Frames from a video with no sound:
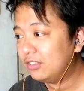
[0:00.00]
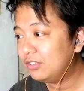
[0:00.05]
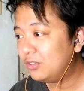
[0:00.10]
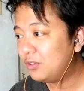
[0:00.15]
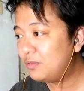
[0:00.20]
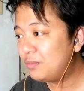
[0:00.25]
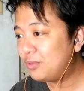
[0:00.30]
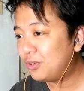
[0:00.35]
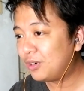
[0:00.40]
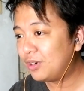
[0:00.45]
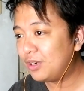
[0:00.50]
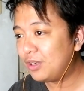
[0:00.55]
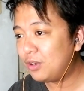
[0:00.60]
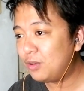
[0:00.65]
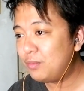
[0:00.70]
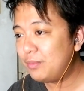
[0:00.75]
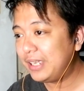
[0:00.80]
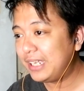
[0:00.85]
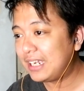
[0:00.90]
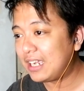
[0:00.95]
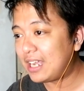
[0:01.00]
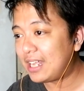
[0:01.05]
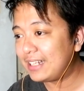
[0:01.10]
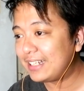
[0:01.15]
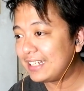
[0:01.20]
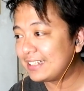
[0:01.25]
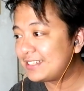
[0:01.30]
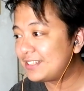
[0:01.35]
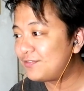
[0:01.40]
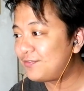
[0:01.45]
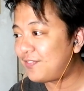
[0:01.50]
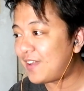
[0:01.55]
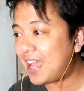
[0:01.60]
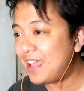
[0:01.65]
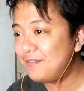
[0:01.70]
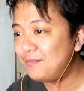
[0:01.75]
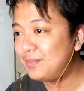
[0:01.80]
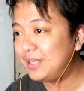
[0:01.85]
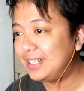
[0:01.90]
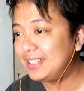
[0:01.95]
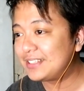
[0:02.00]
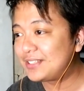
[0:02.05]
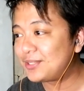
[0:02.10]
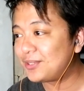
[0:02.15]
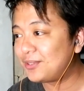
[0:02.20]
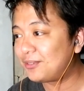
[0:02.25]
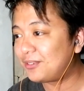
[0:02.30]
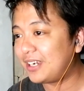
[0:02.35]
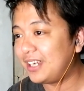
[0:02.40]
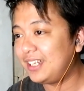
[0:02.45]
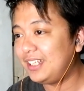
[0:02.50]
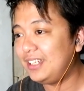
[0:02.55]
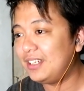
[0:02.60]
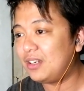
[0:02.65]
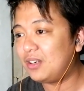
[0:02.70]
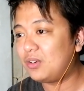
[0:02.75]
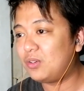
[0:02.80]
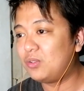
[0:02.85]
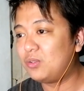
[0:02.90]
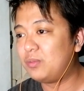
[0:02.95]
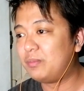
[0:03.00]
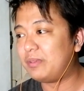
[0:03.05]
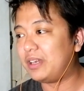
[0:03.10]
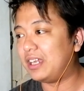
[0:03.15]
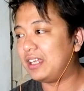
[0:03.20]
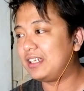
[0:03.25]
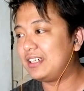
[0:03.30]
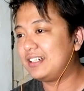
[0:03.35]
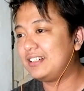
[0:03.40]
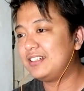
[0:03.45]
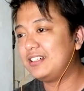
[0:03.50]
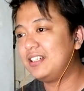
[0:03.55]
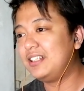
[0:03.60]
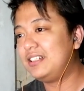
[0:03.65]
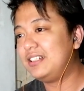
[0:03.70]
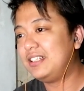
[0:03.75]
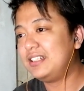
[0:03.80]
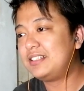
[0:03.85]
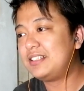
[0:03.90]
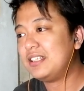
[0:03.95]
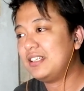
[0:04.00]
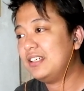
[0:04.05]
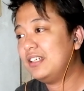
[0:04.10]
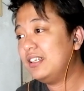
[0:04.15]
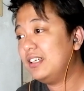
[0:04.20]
No more. Oh my god, that's 5 minutes already. Oh my goodness.